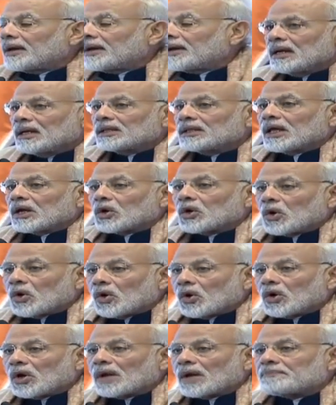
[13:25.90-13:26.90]
The
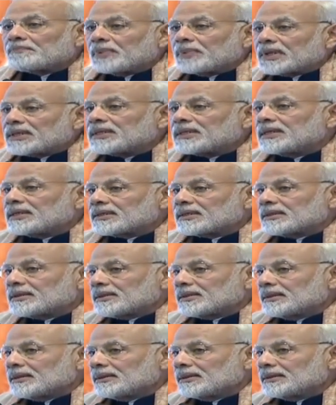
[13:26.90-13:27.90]
role of business
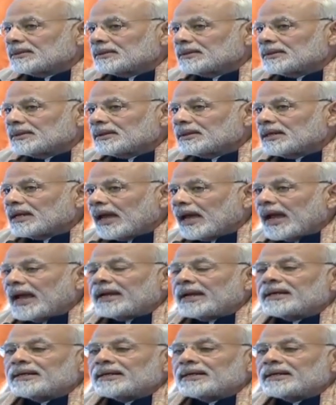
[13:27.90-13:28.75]
and